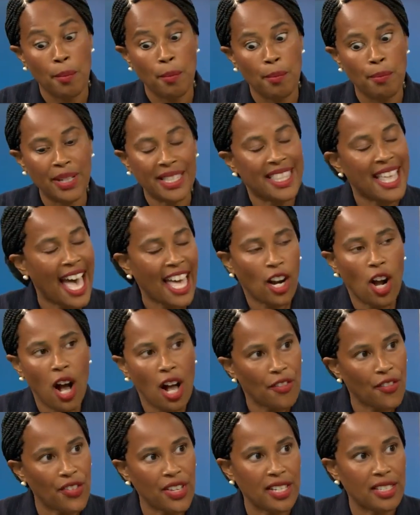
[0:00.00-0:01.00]
But that
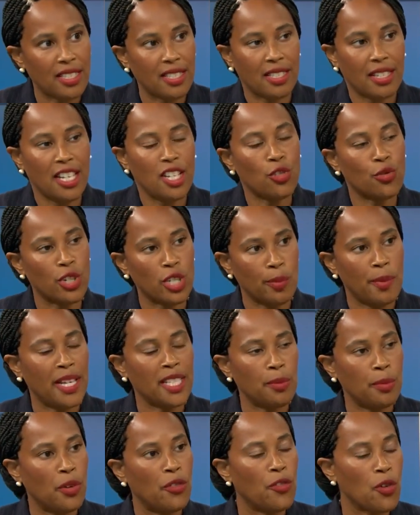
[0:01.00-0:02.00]
office is
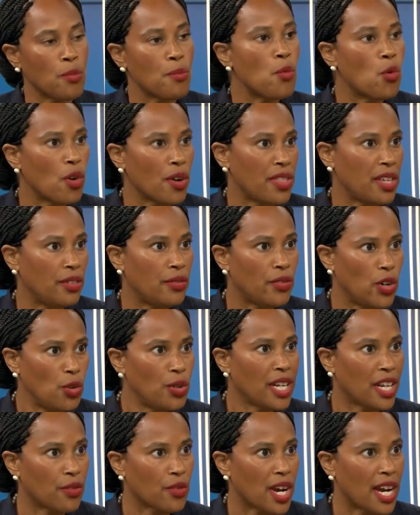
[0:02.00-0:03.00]
responsible for more than
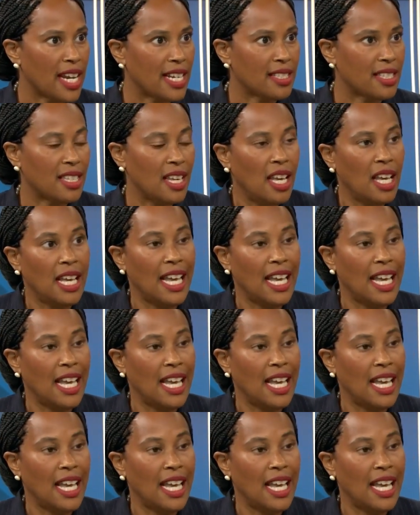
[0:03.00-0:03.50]
voting rights.